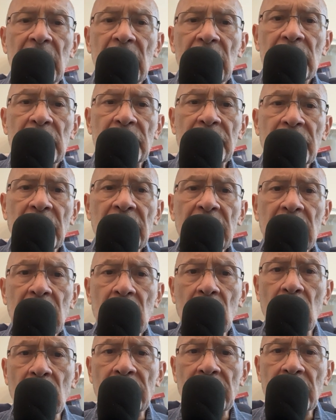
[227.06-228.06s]
To turn the
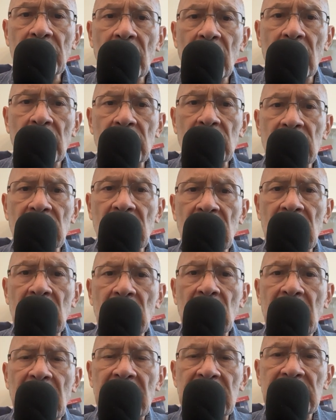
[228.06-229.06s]
corner onto the new
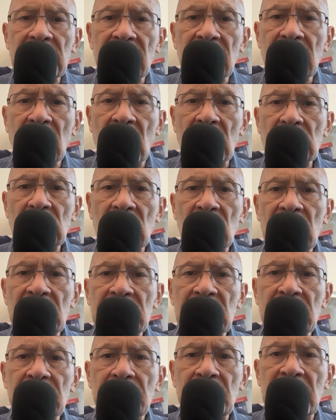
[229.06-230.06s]
age of
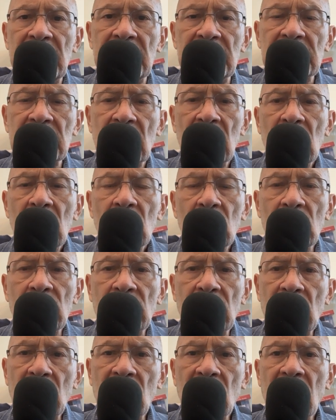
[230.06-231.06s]
Cosmovision Peace would
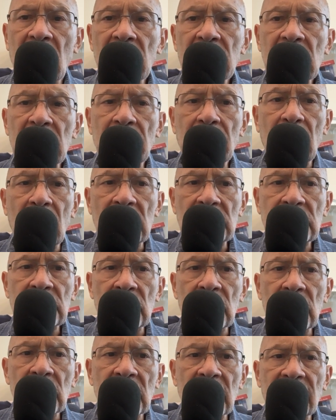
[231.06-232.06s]
require the
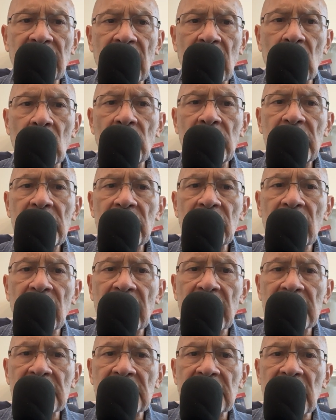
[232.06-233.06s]
postulate of the
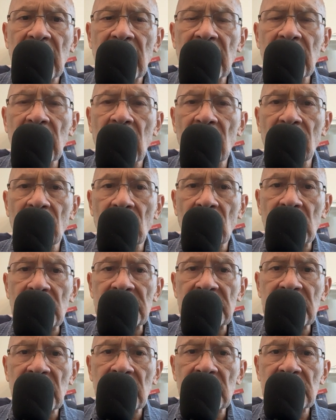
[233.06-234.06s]
unitriad sign of
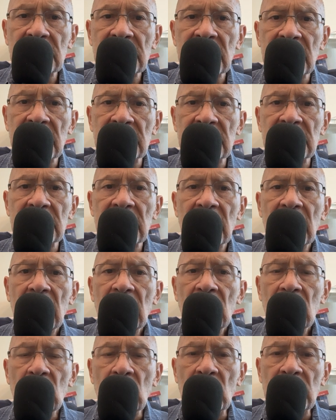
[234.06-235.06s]
originary sense,
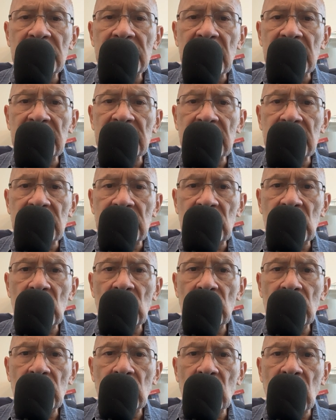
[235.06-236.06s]
which is
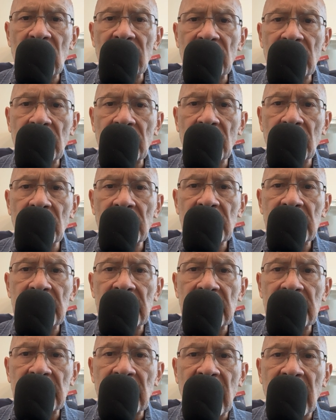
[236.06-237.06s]
assumed to have occurred in the
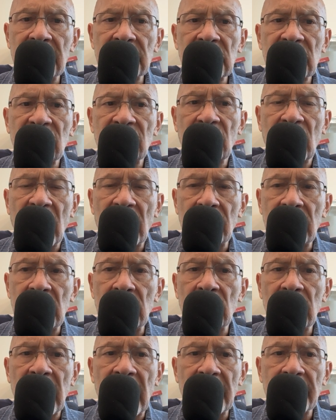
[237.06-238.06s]
times of primeval
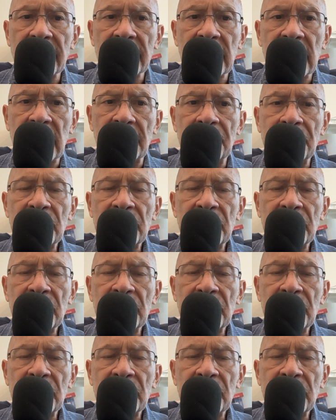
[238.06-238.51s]
anarchy,